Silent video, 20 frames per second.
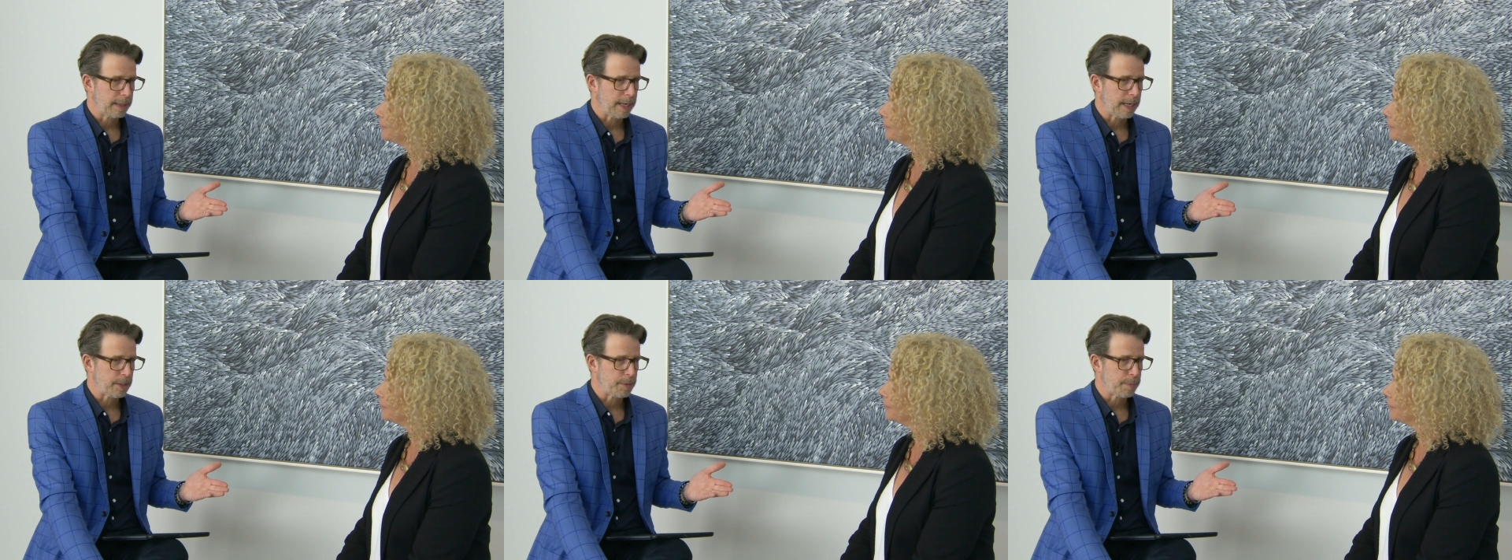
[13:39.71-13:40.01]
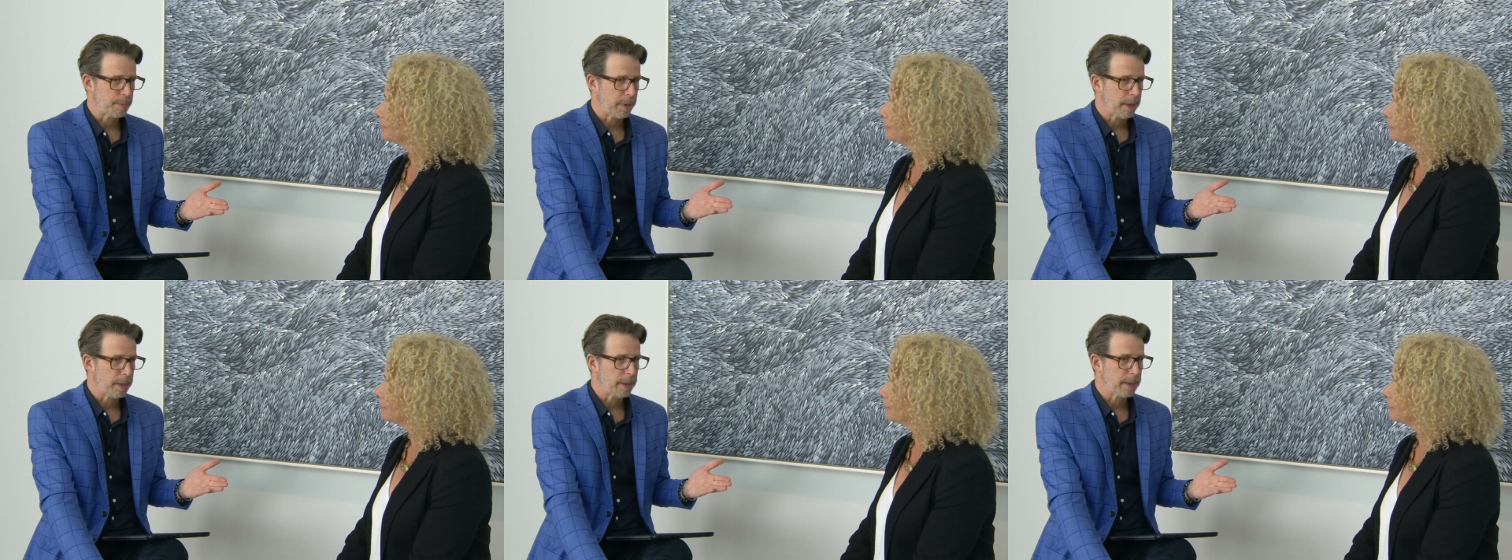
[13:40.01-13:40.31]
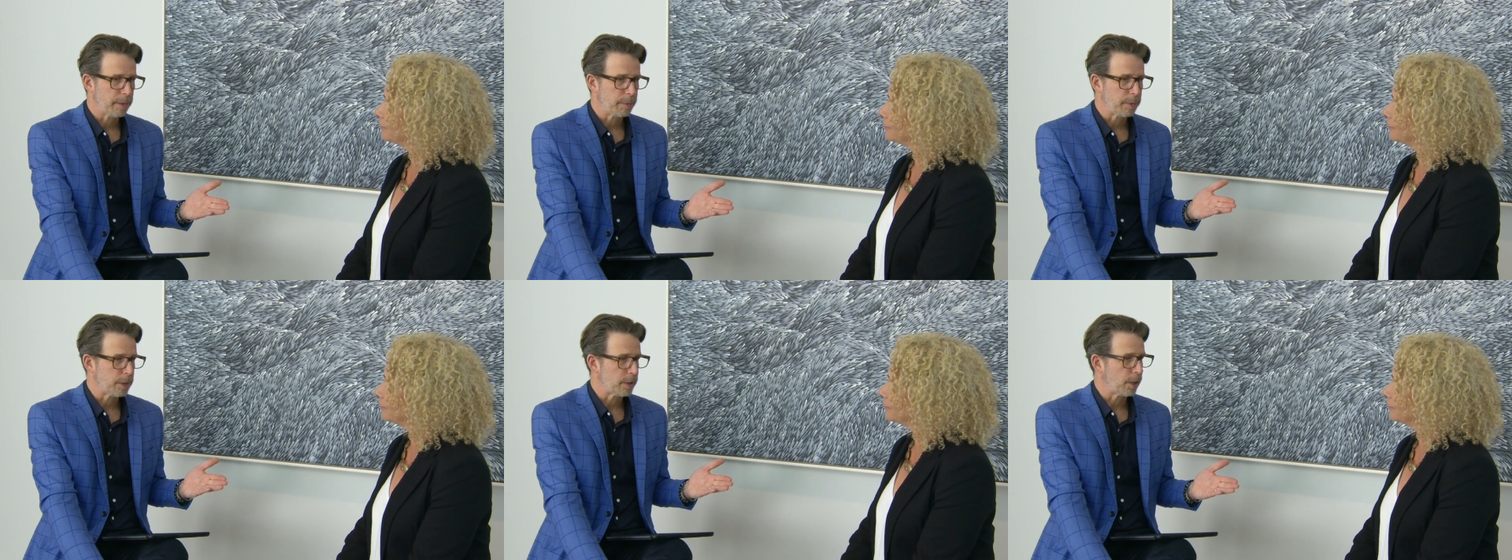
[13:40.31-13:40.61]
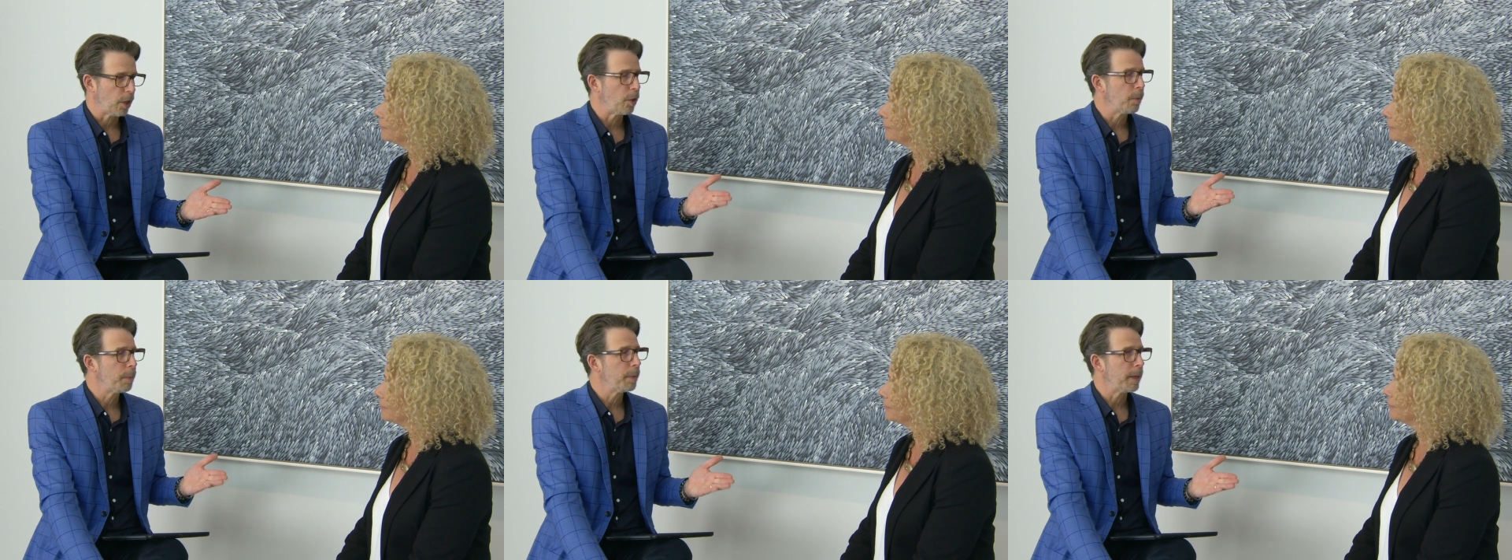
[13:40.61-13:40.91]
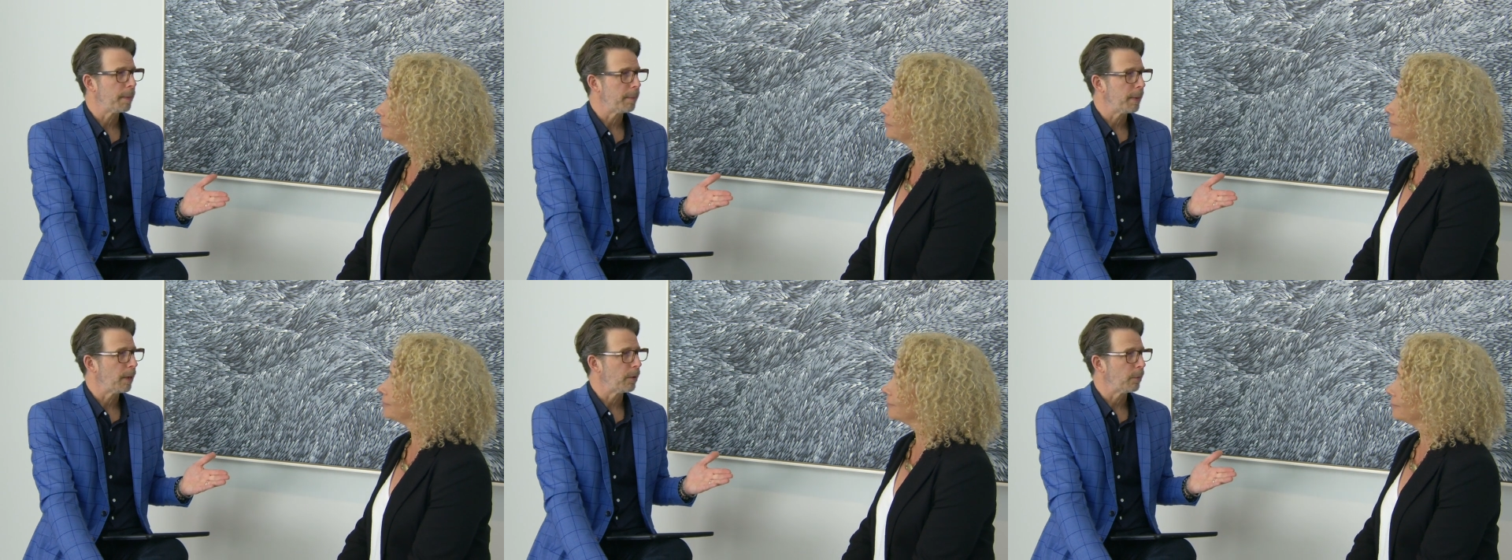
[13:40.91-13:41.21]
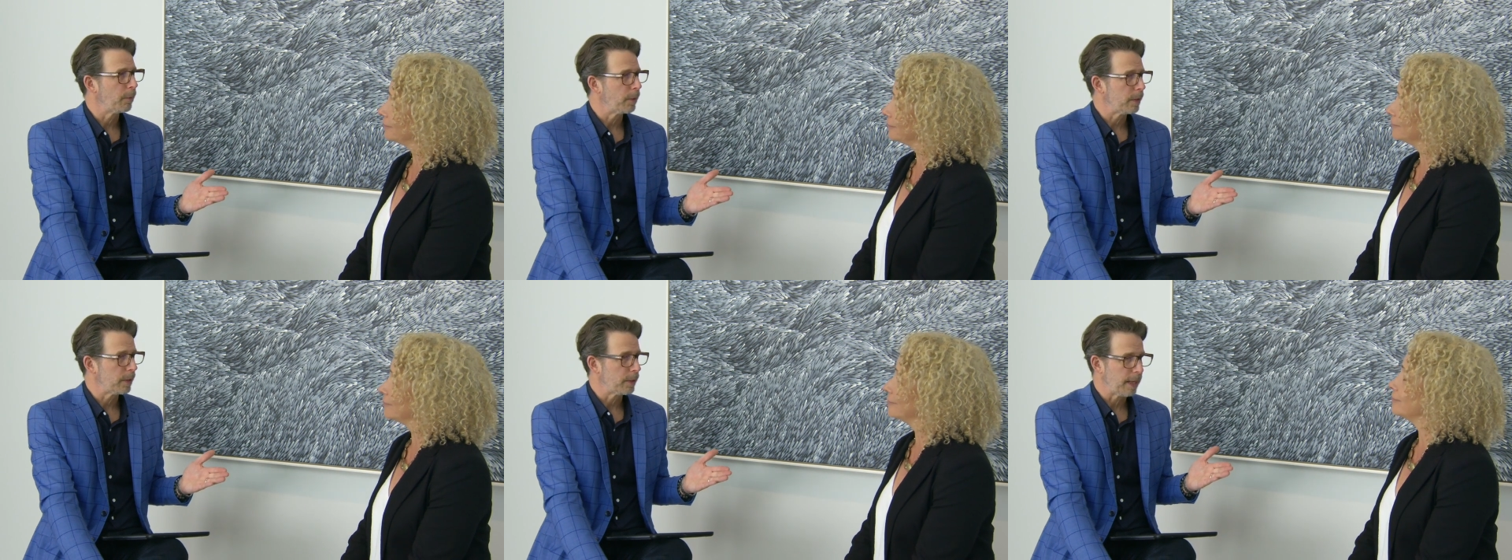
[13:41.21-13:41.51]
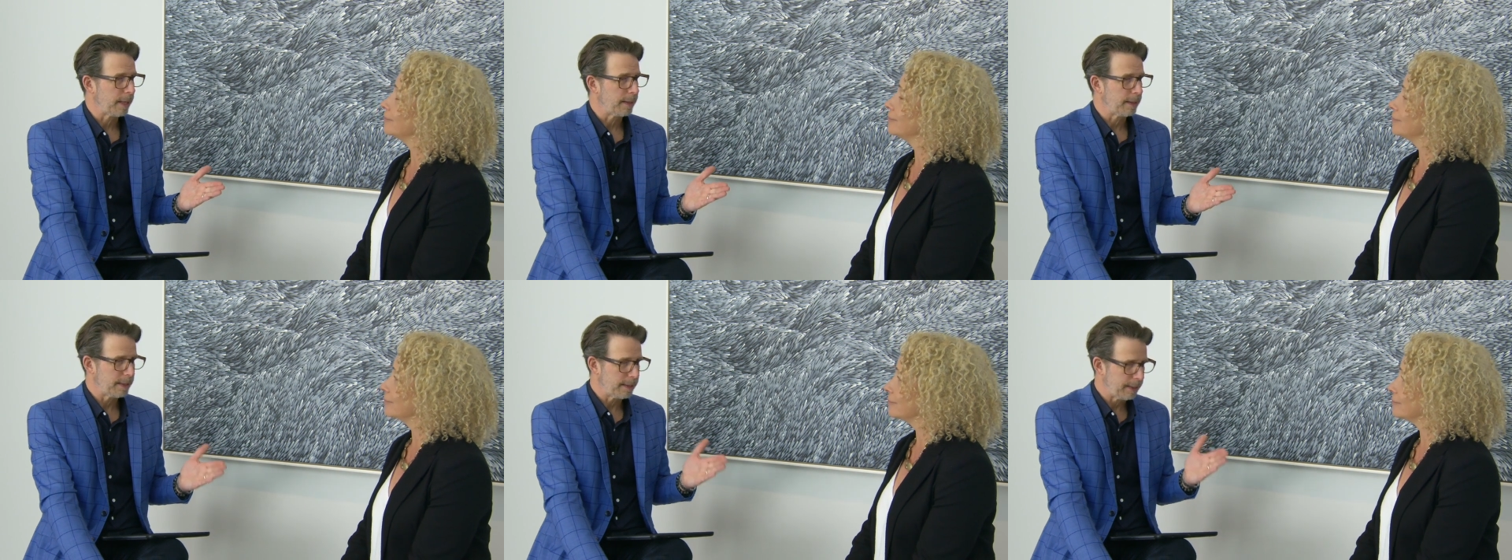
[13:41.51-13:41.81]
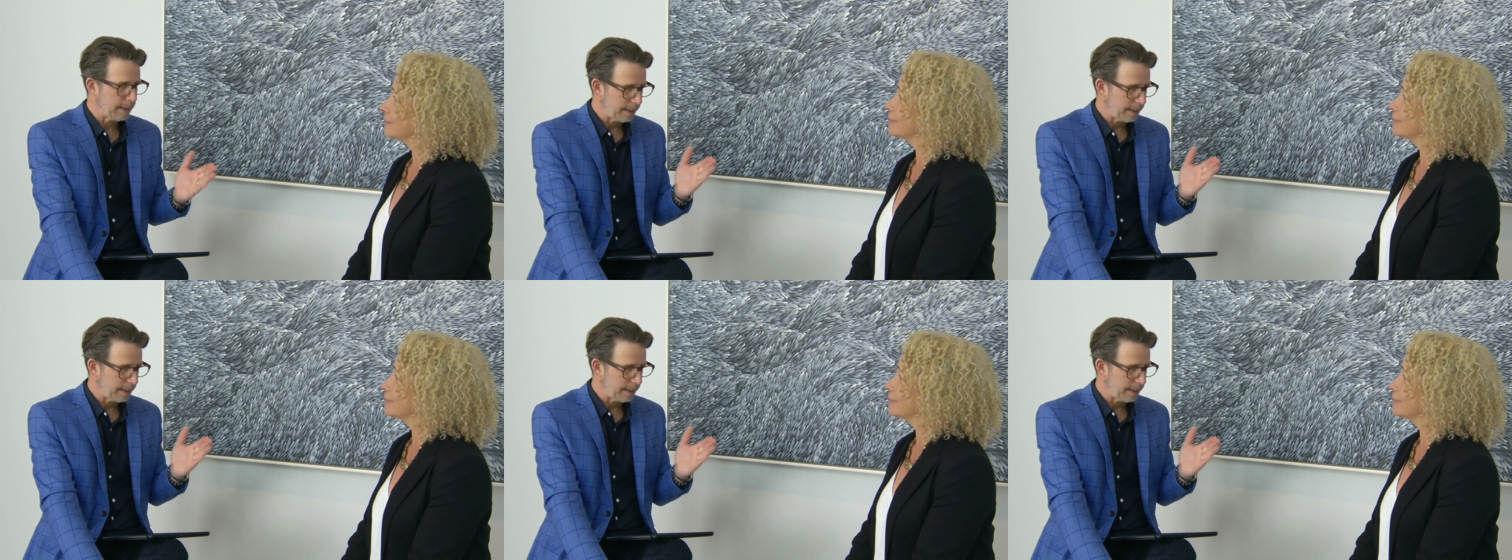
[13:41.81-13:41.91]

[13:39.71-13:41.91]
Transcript: Ash Barty was open about, was that